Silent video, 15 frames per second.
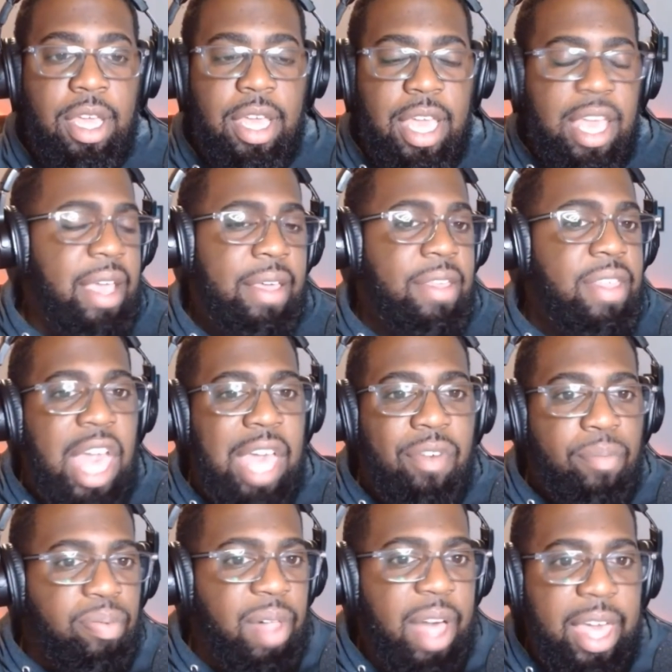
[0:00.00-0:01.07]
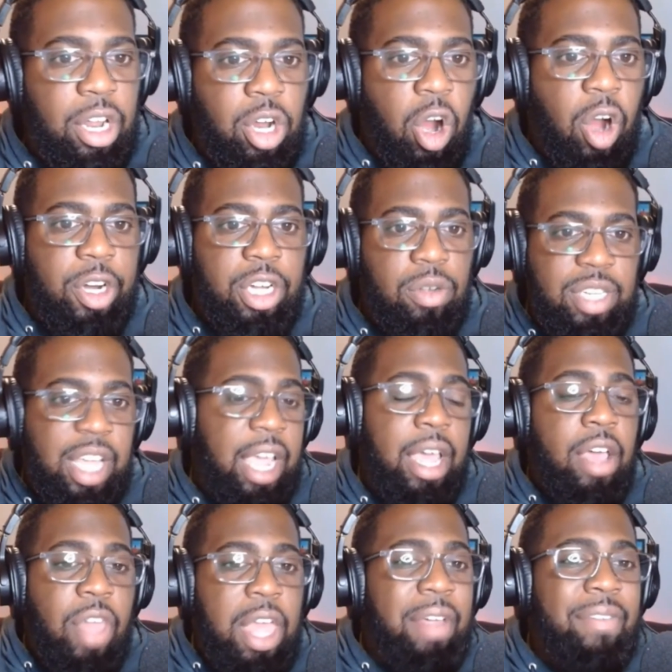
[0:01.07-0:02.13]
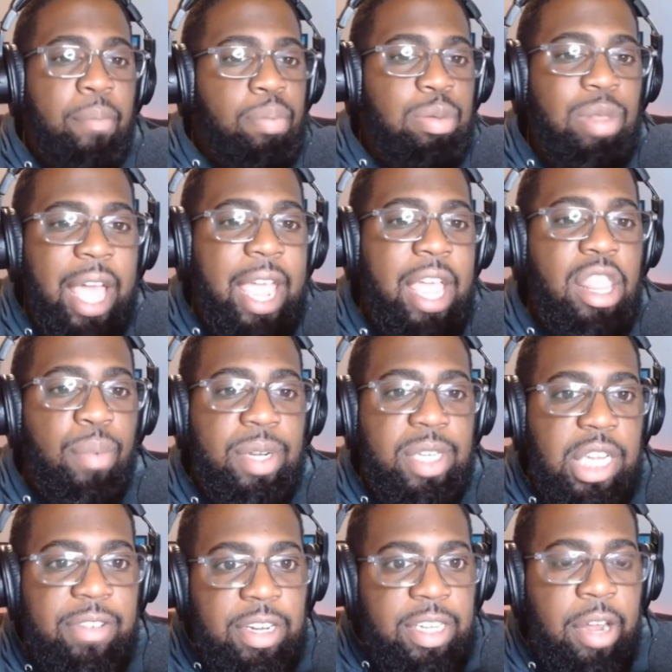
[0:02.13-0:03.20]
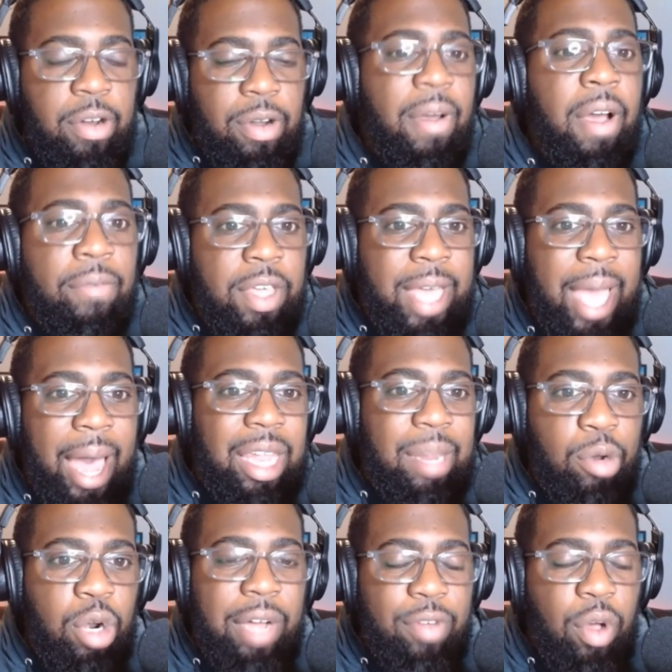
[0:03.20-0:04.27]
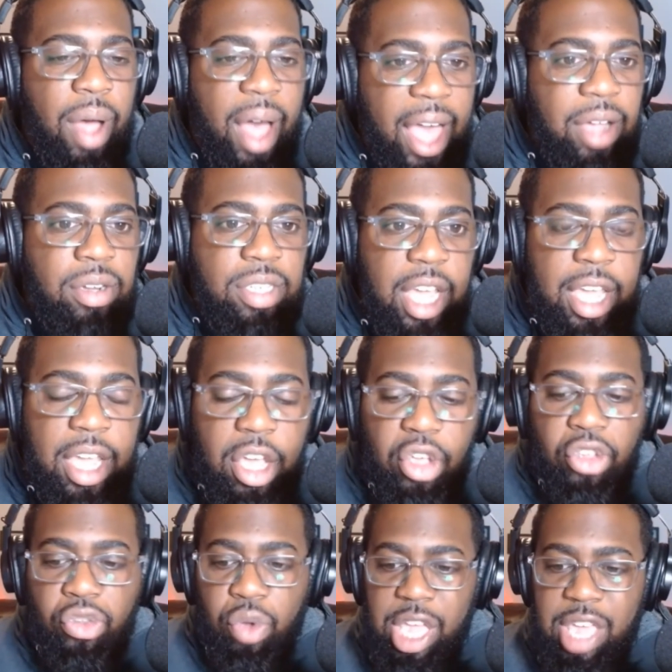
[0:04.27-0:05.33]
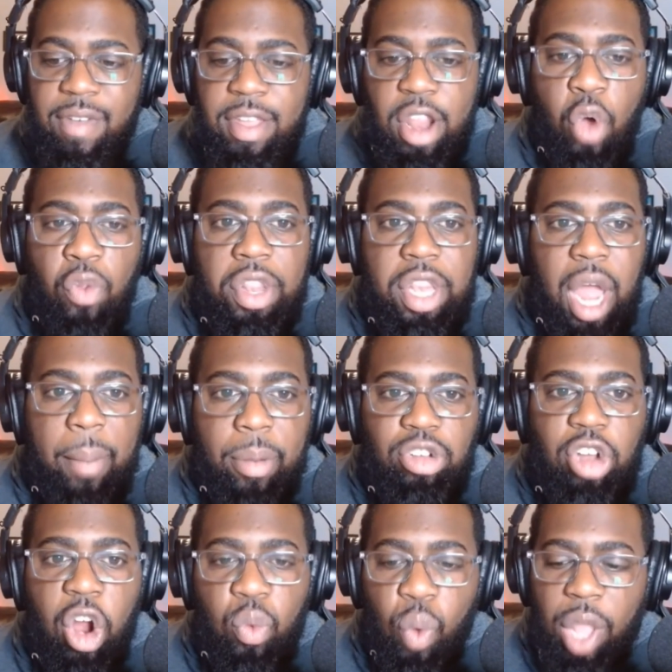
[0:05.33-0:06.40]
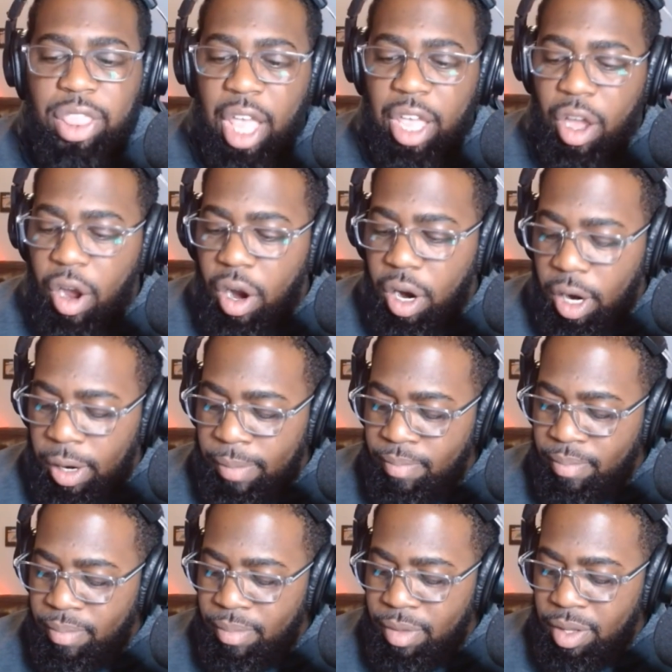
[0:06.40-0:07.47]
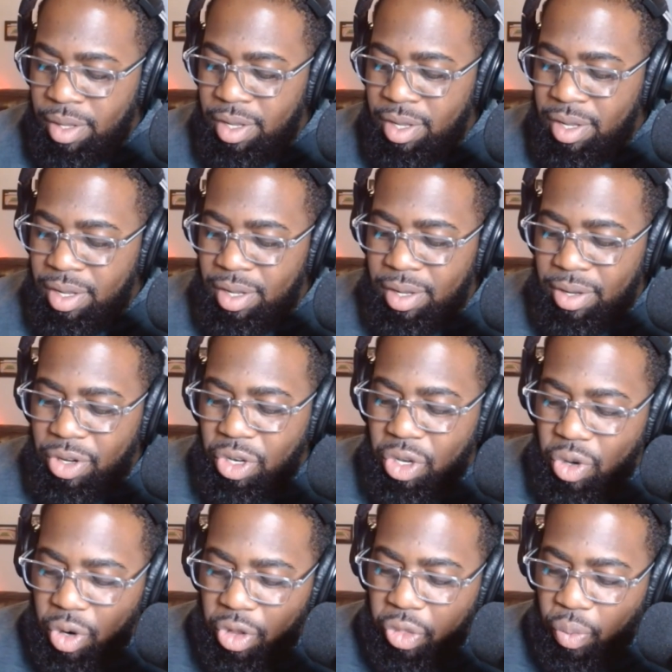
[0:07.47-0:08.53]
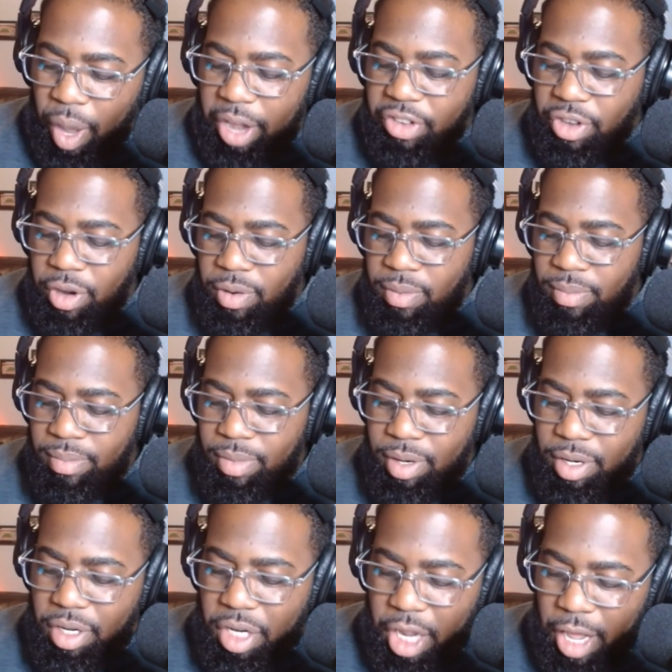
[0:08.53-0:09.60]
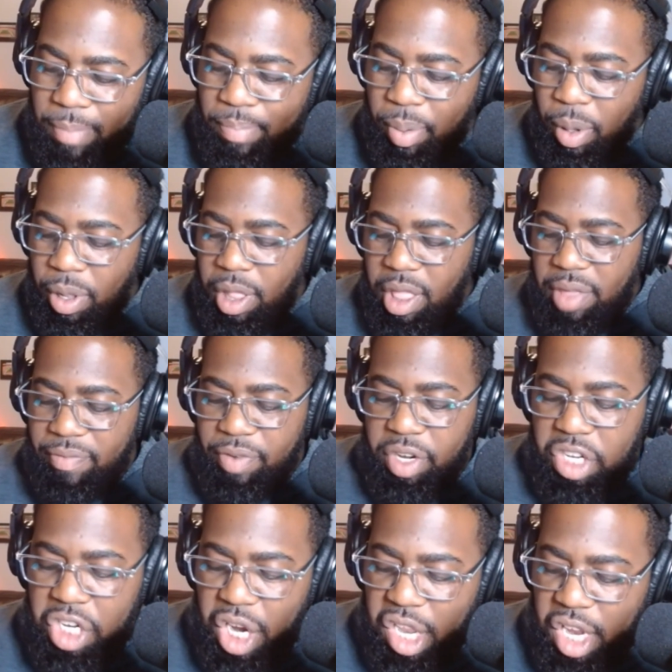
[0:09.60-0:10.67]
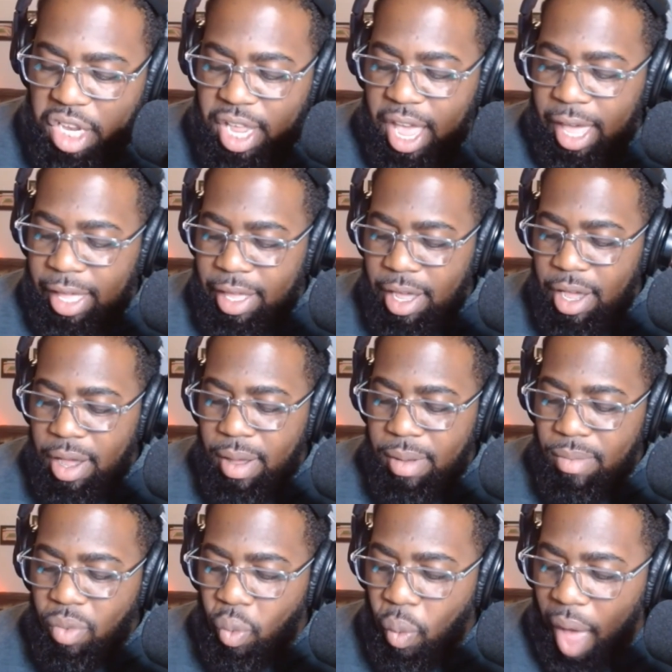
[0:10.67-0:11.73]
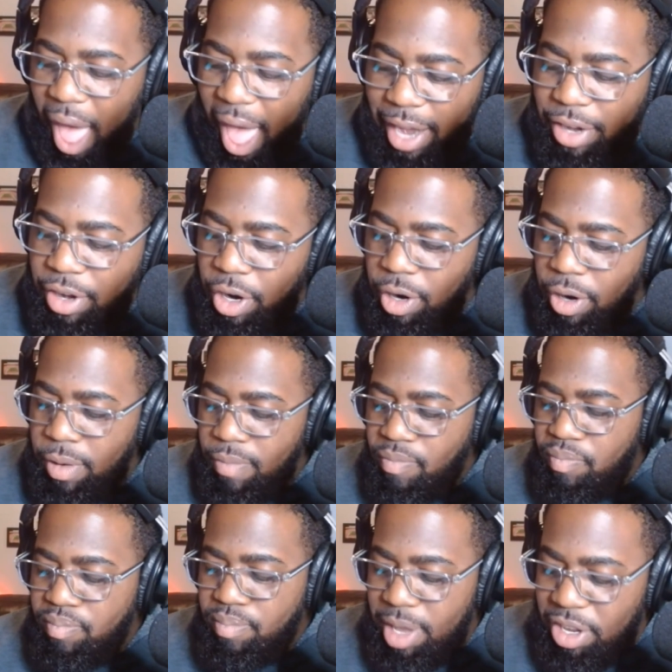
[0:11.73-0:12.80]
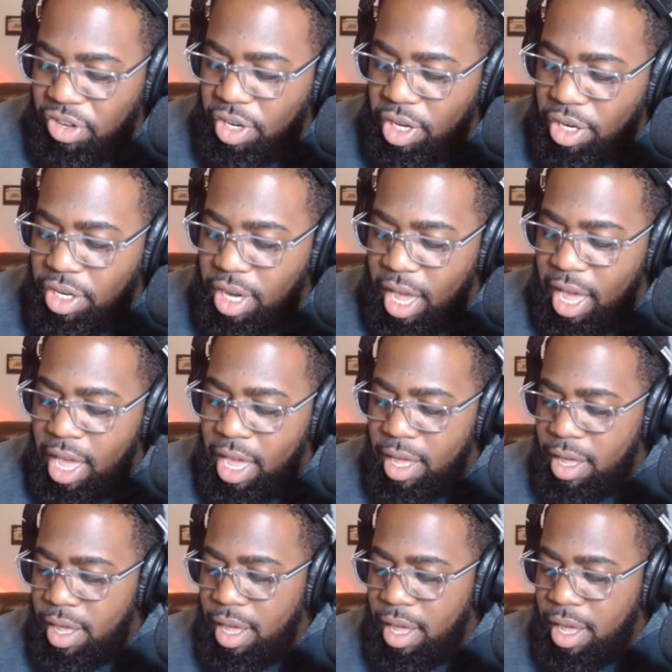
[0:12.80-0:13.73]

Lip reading: They haven't played a Cardinal Tate. They haven't played the receivers that are of the caliber of Ohio State. So even though the numbers are what they are, Northwestern, Temple, Virginia Tech, Wagner, Michigan State,